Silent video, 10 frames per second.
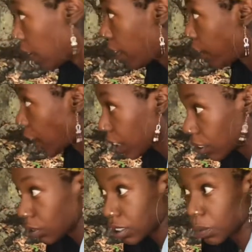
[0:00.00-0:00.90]
follow
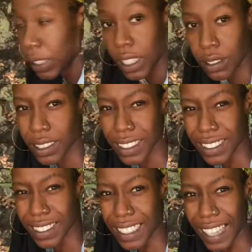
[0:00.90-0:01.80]
someone else's
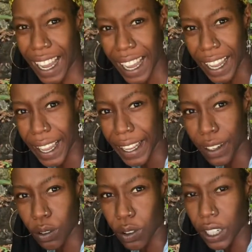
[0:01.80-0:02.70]
guide
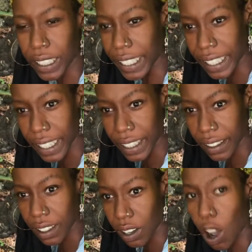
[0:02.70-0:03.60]
or lead
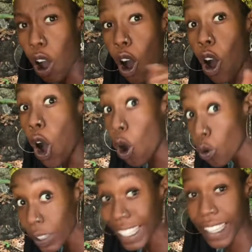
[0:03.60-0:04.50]

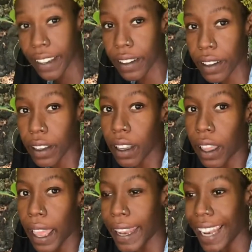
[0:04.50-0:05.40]
only,
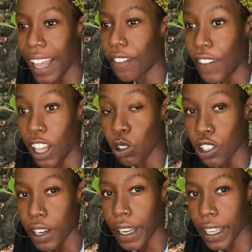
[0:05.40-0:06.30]
and not follow
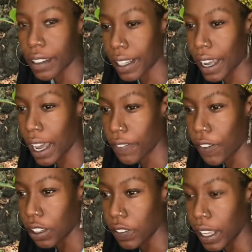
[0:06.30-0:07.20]
your inner guide,
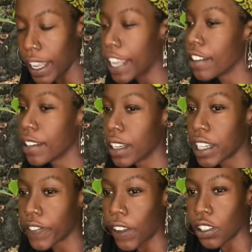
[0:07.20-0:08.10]
follow that inner nudge,
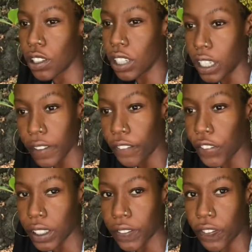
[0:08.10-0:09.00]
follow your gut
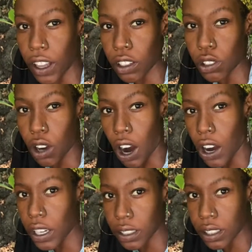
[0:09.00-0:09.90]
feeling, follow your
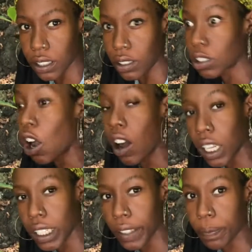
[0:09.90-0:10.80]
heart's
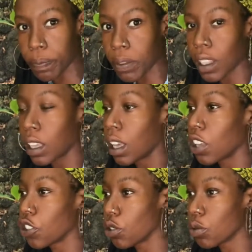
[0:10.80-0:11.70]
calling,
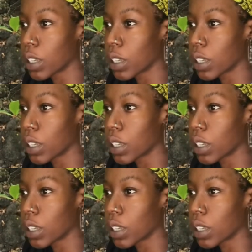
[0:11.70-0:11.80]
you